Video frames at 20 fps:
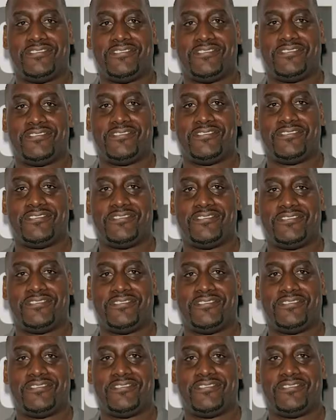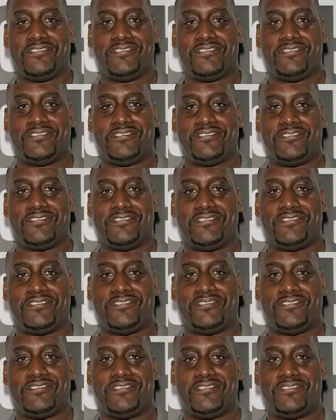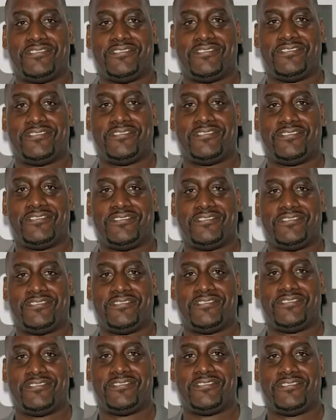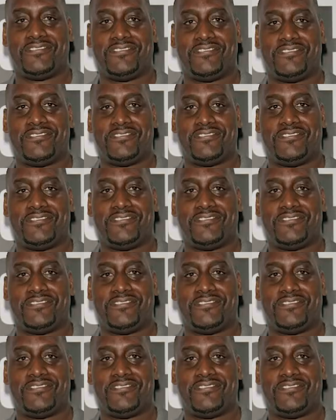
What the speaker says: No words are spoken by the person on screen.